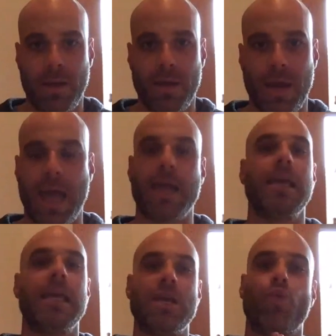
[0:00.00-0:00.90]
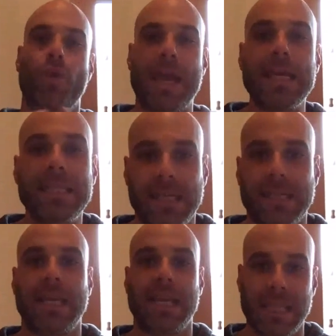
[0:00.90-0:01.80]
It erases
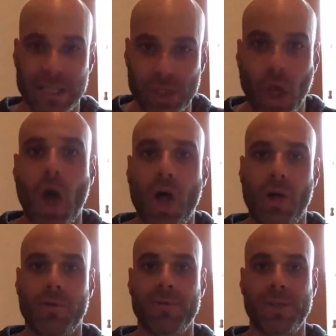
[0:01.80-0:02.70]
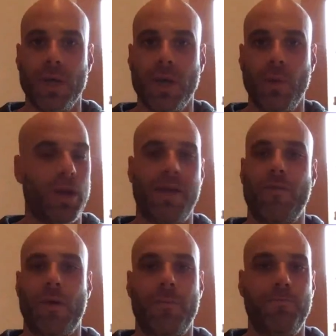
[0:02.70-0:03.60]
and dissolves
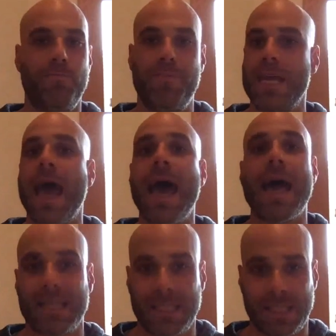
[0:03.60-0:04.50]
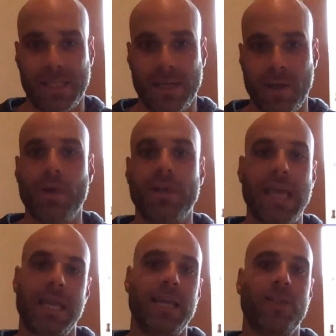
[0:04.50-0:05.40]
whatever BS was
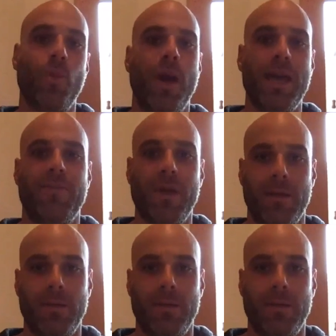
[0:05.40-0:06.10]
getting in the way of it